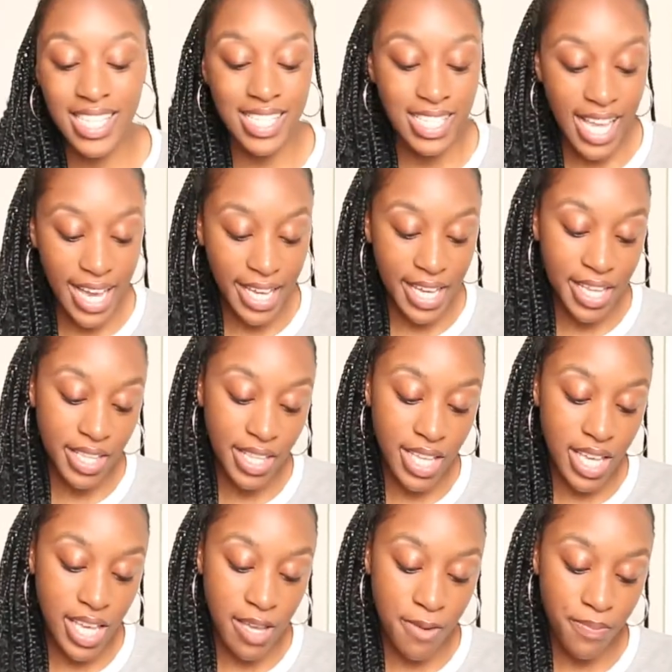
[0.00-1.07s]

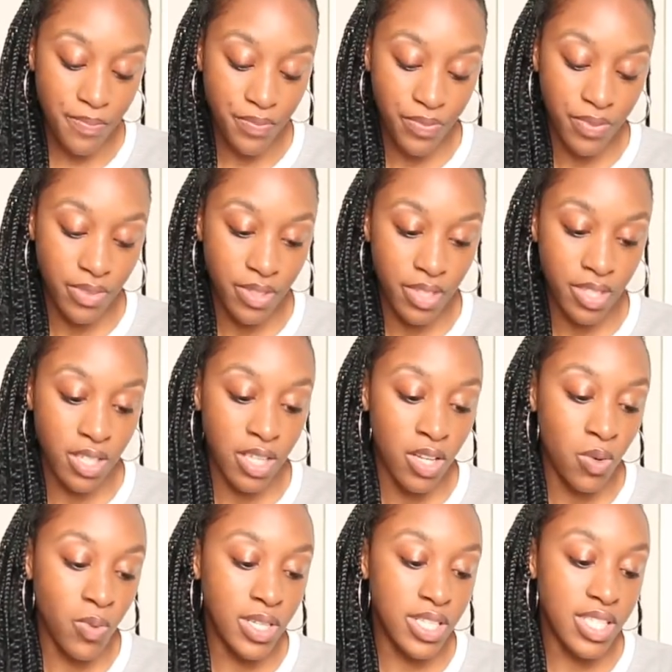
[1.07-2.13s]
Secondly,
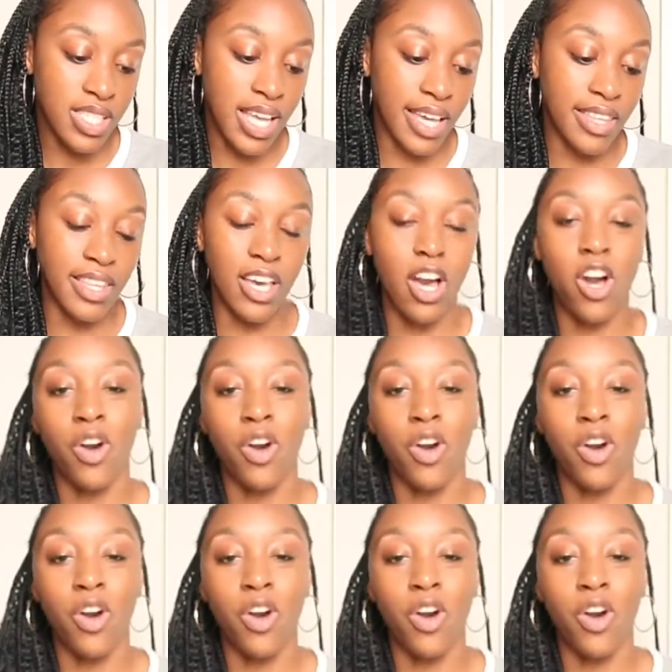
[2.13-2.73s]
what's the second thing?